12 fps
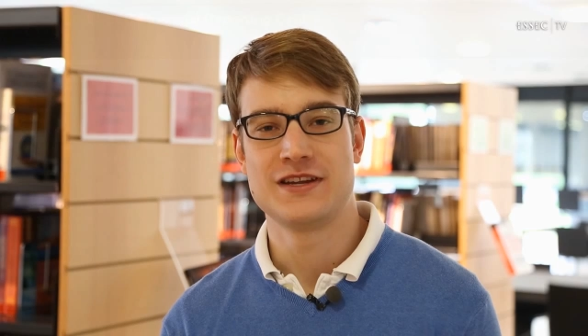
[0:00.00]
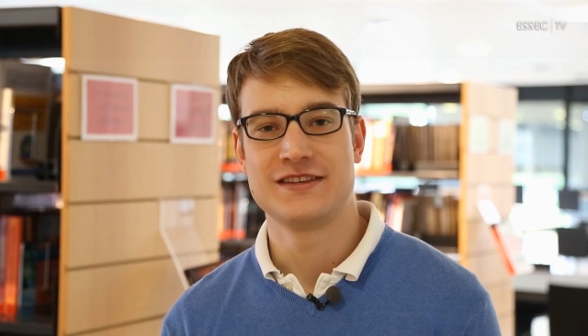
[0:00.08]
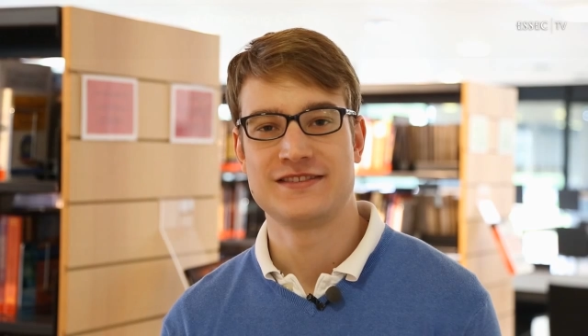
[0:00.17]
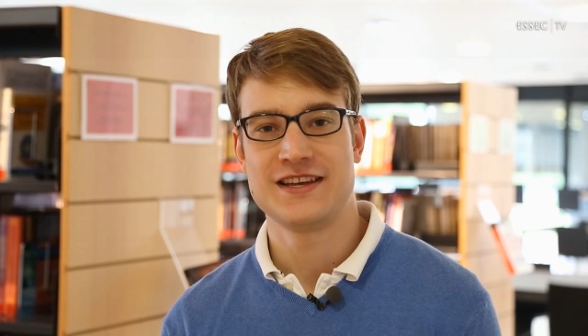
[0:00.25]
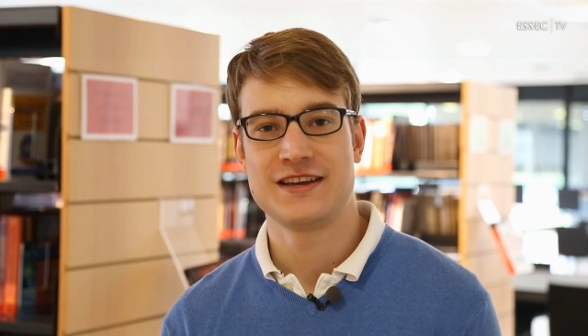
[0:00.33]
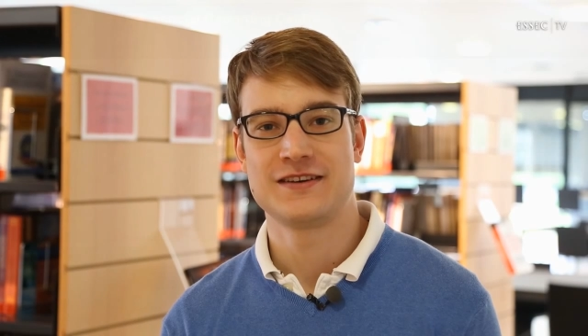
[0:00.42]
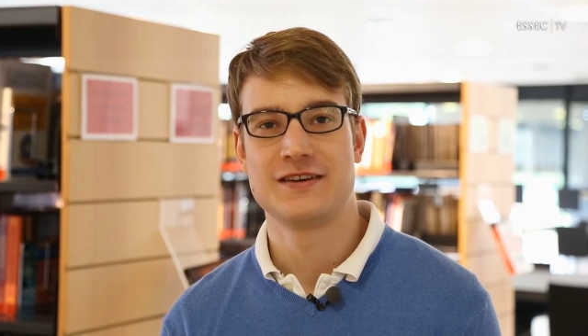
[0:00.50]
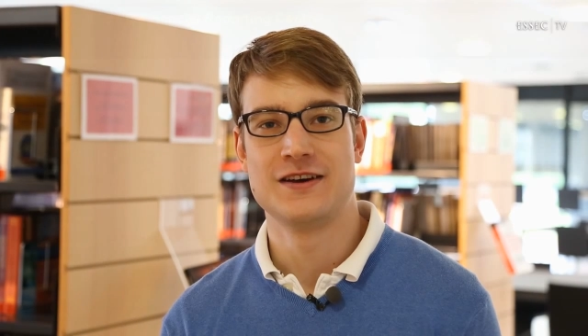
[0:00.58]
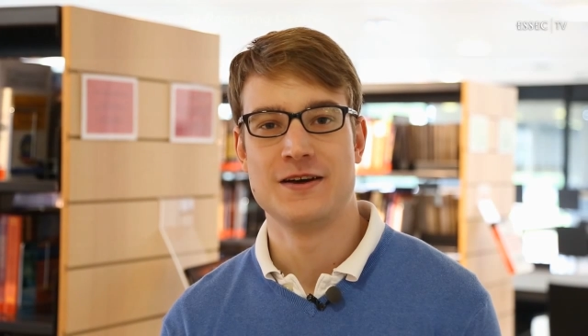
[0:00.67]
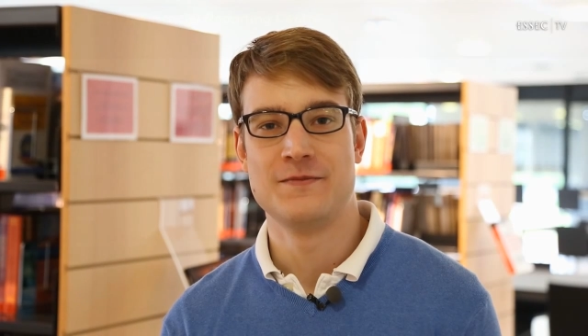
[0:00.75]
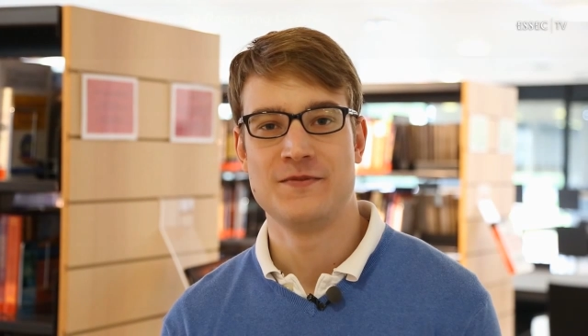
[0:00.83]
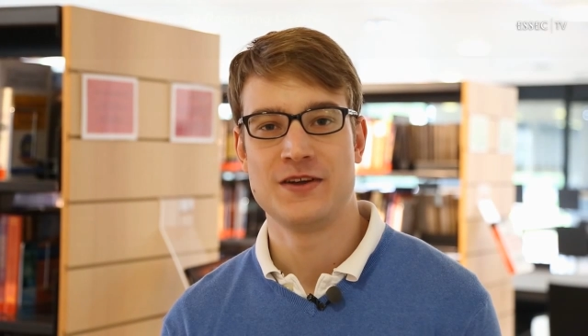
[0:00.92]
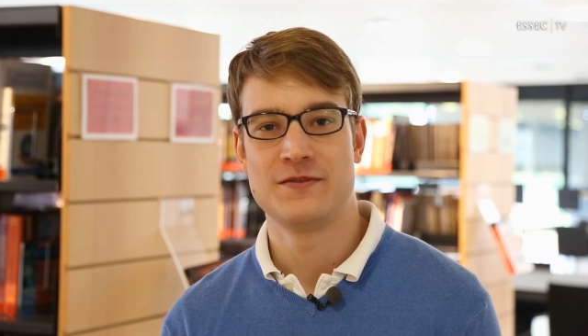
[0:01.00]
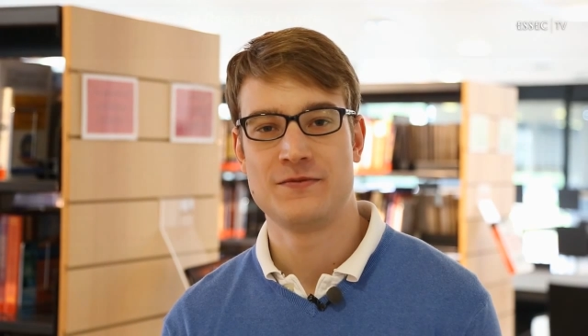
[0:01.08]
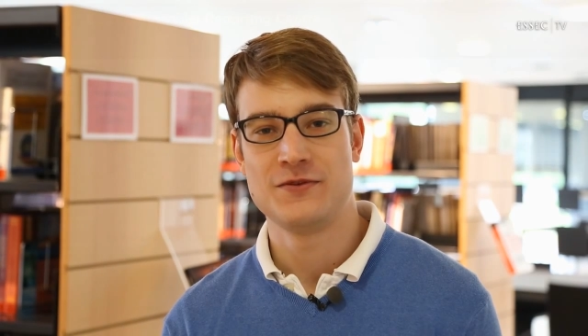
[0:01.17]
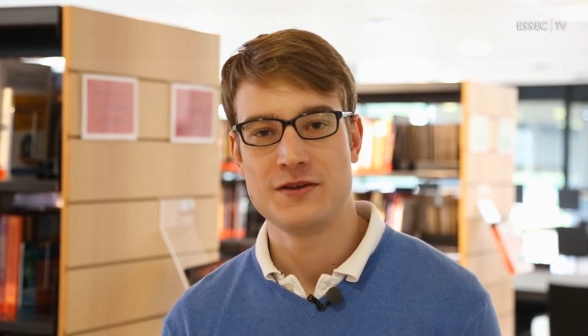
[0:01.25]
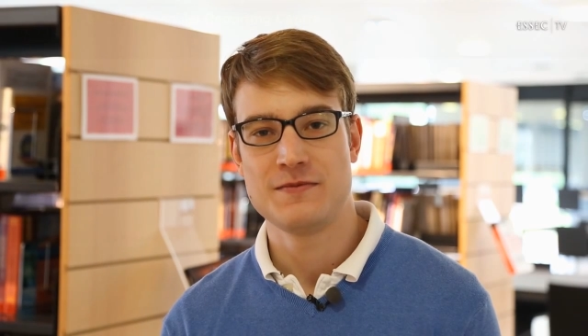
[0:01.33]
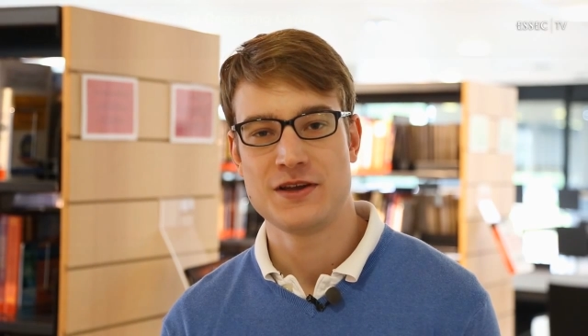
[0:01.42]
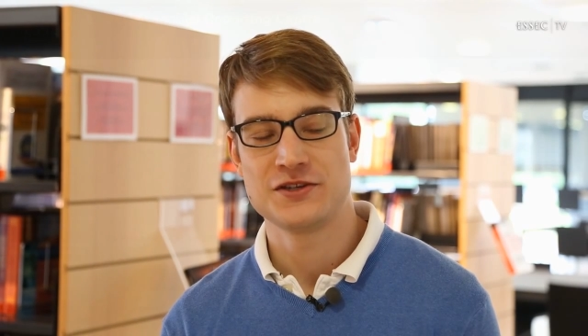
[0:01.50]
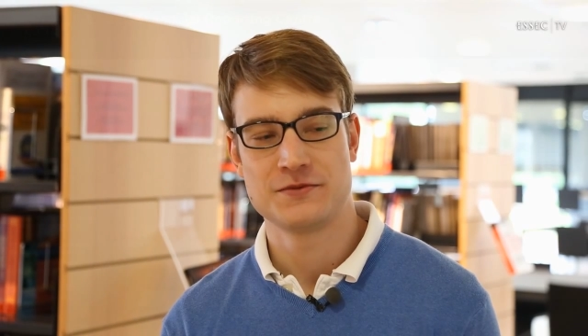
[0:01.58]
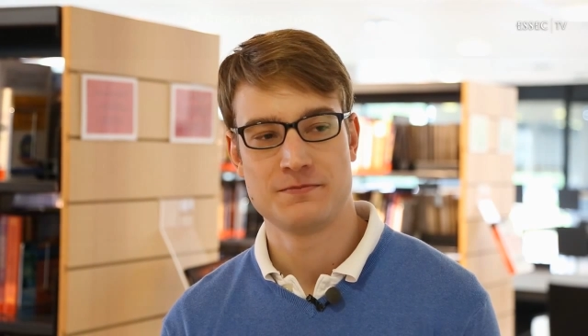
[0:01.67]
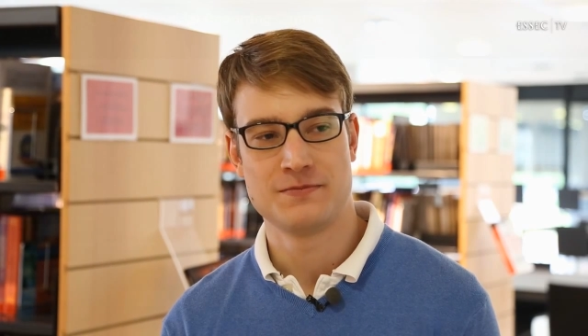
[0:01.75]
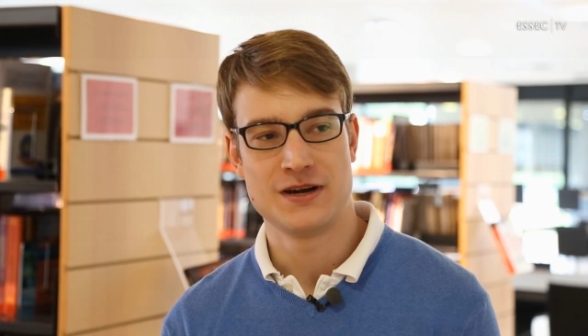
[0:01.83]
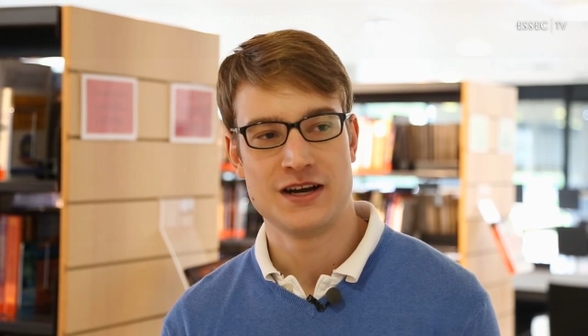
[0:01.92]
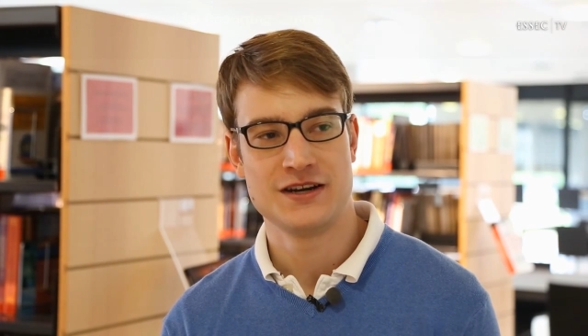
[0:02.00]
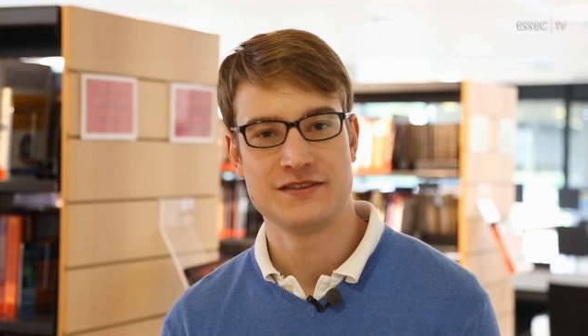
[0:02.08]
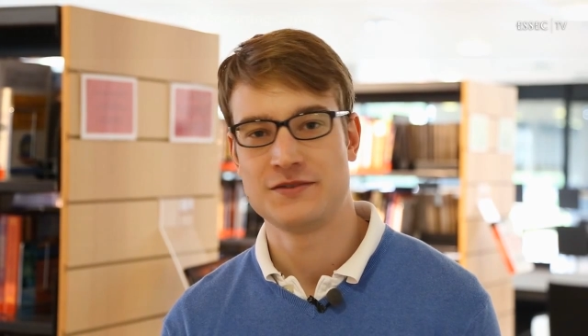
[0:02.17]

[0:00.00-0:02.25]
at ESSEC, there are three major parts